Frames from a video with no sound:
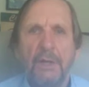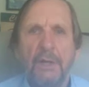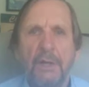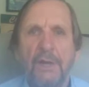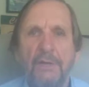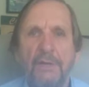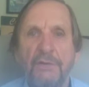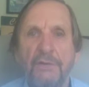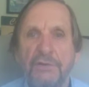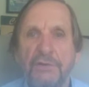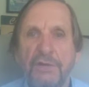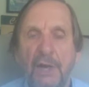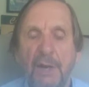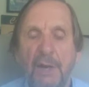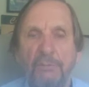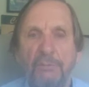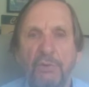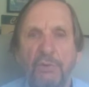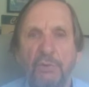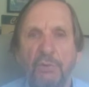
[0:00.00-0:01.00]
In the
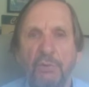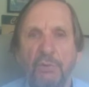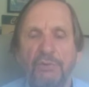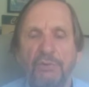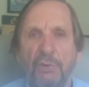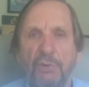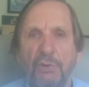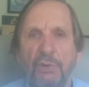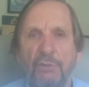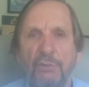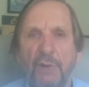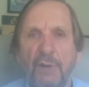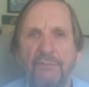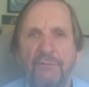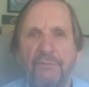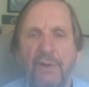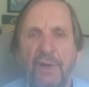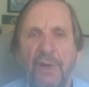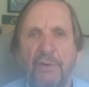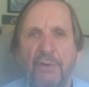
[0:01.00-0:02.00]
chapter, we'll talk
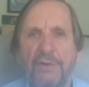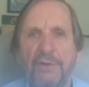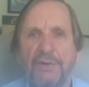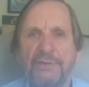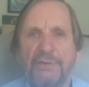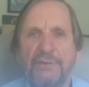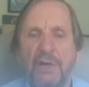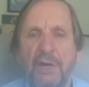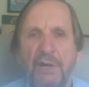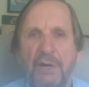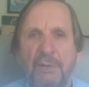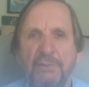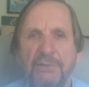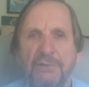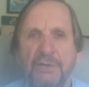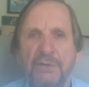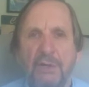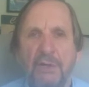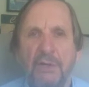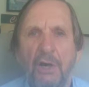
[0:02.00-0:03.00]
about various
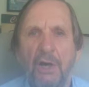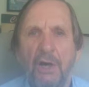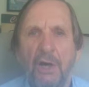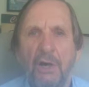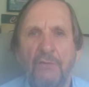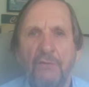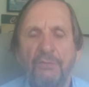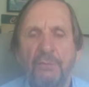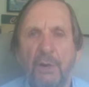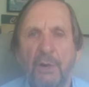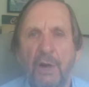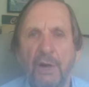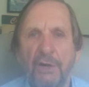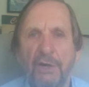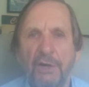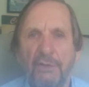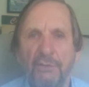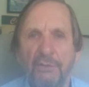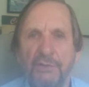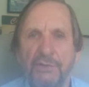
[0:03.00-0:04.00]
types of
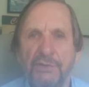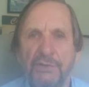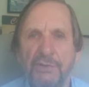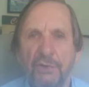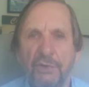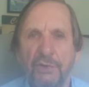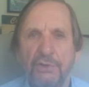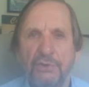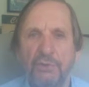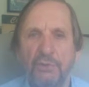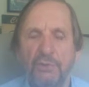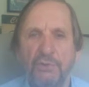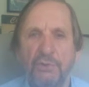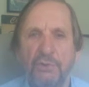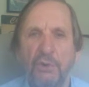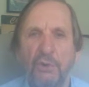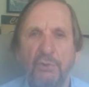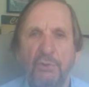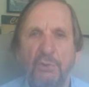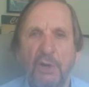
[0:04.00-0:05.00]
marketing research. We'll
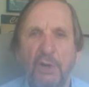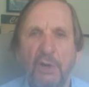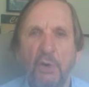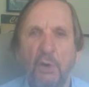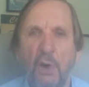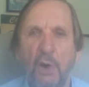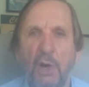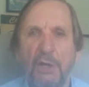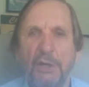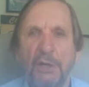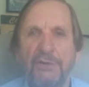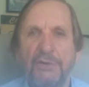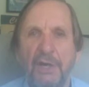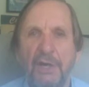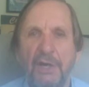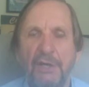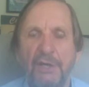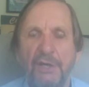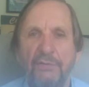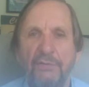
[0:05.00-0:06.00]
talk about
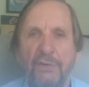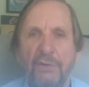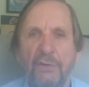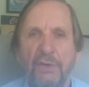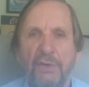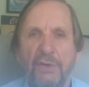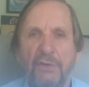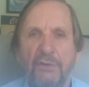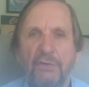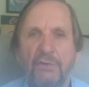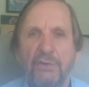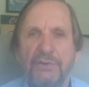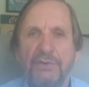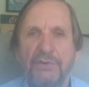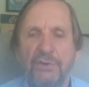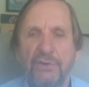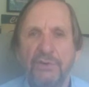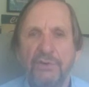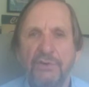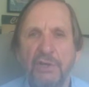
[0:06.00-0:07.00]
qualitative
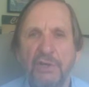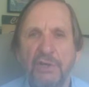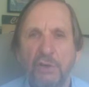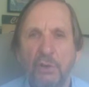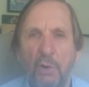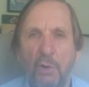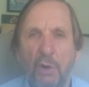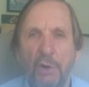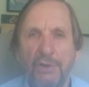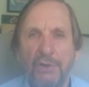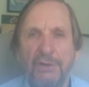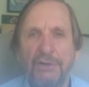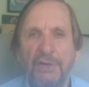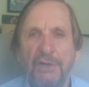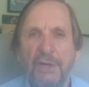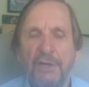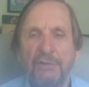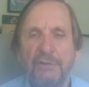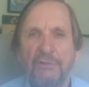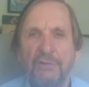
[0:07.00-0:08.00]
research and
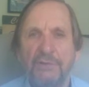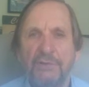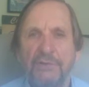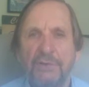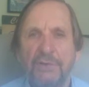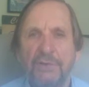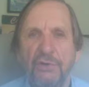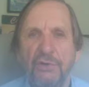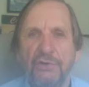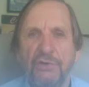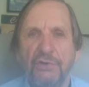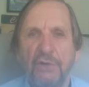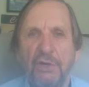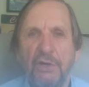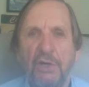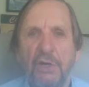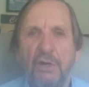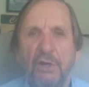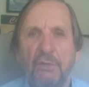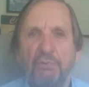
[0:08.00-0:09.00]
quantitative research,
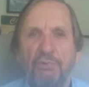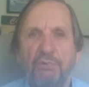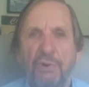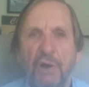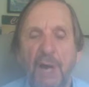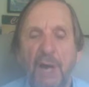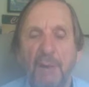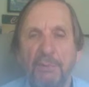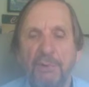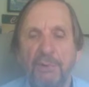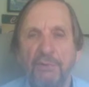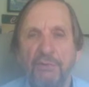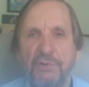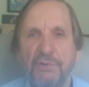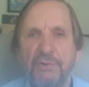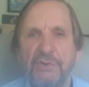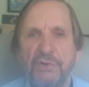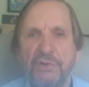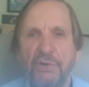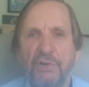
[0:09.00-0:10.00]
primary
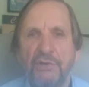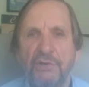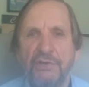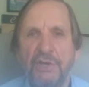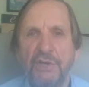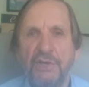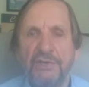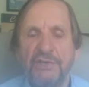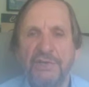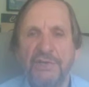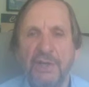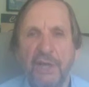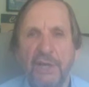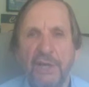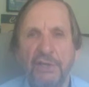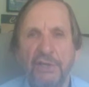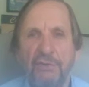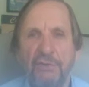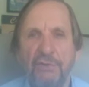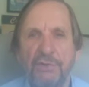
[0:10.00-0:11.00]
research and
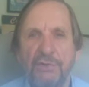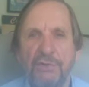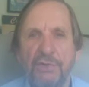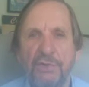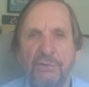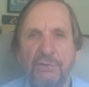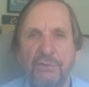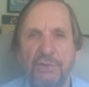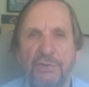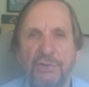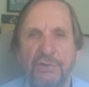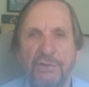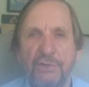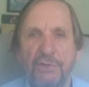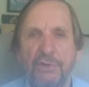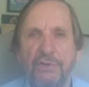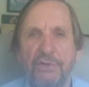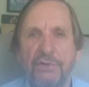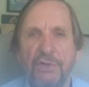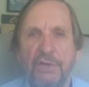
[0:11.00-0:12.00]
secondary
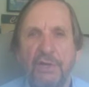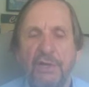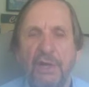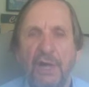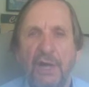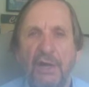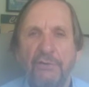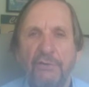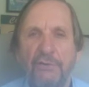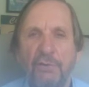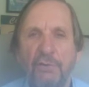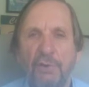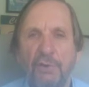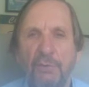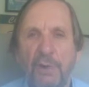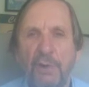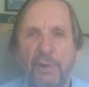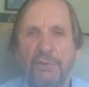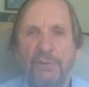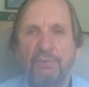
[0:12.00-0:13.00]
research, and talk
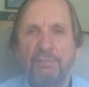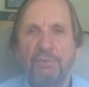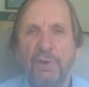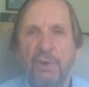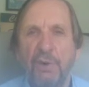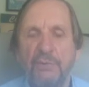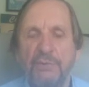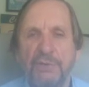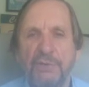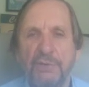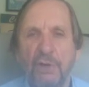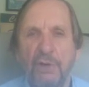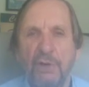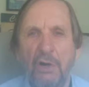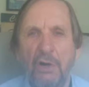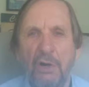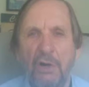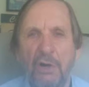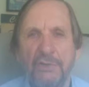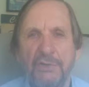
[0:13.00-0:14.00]
about the pros and
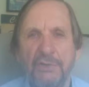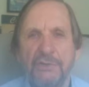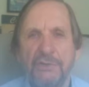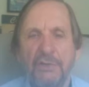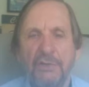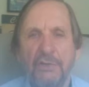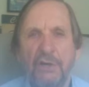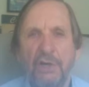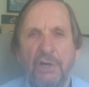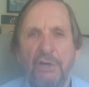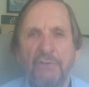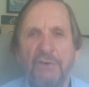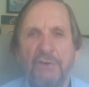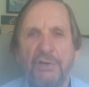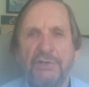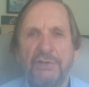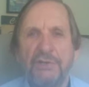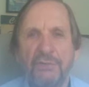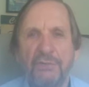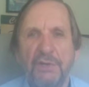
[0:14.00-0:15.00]
cons of
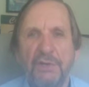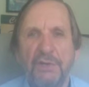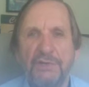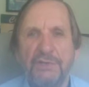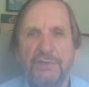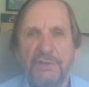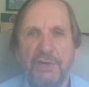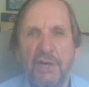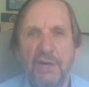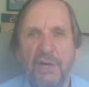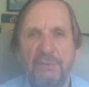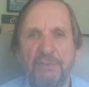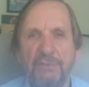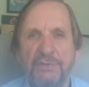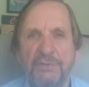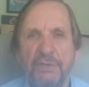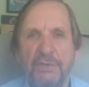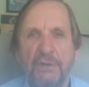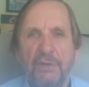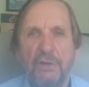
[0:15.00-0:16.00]
each of these
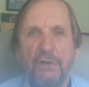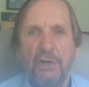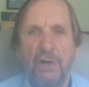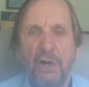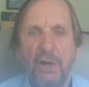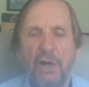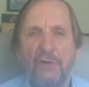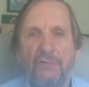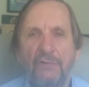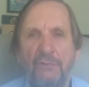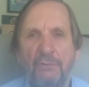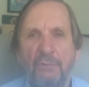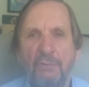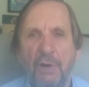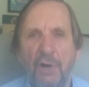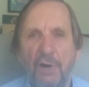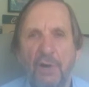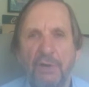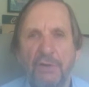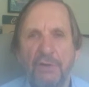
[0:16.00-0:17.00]
types of
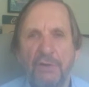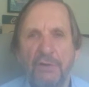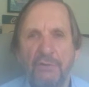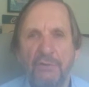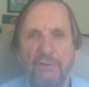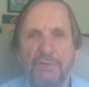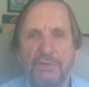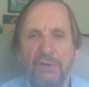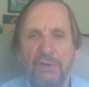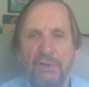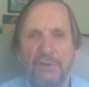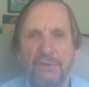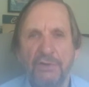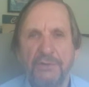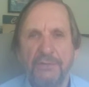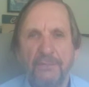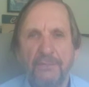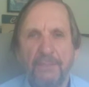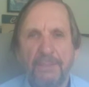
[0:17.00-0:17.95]
marketing research.